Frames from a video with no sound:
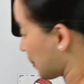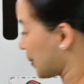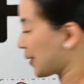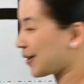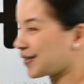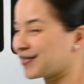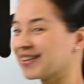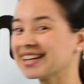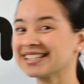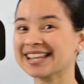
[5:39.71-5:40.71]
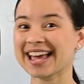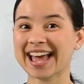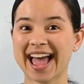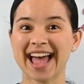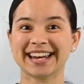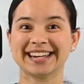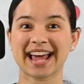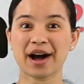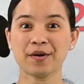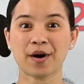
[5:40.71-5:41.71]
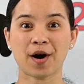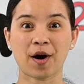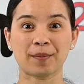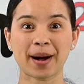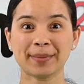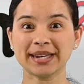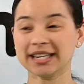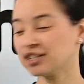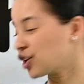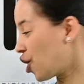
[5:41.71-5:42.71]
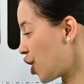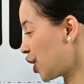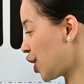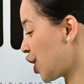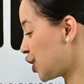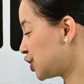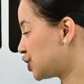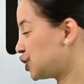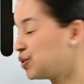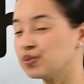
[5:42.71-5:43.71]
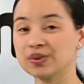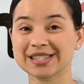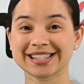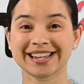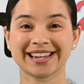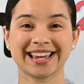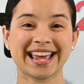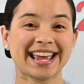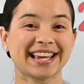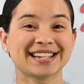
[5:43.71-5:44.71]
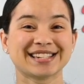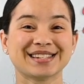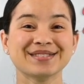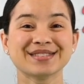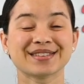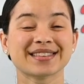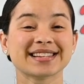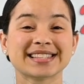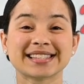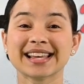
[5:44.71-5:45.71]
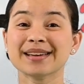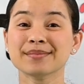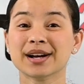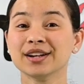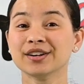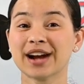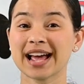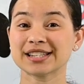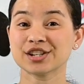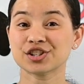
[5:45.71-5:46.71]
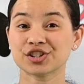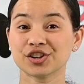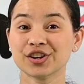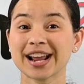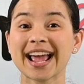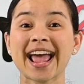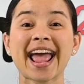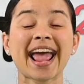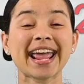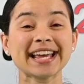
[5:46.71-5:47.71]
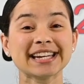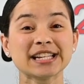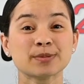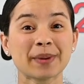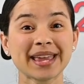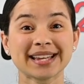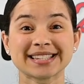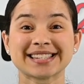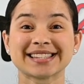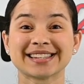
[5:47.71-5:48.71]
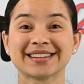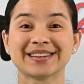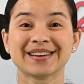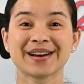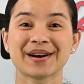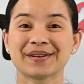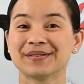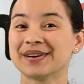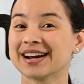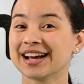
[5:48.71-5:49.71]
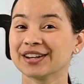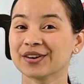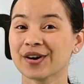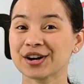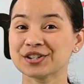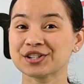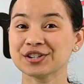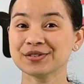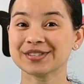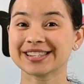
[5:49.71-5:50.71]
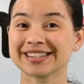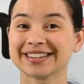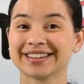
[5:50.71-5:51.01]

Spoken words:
Perfect. Now all Bobby needs are shoes. His shoes are the same color as his shirt and his pants. What color are his shoes?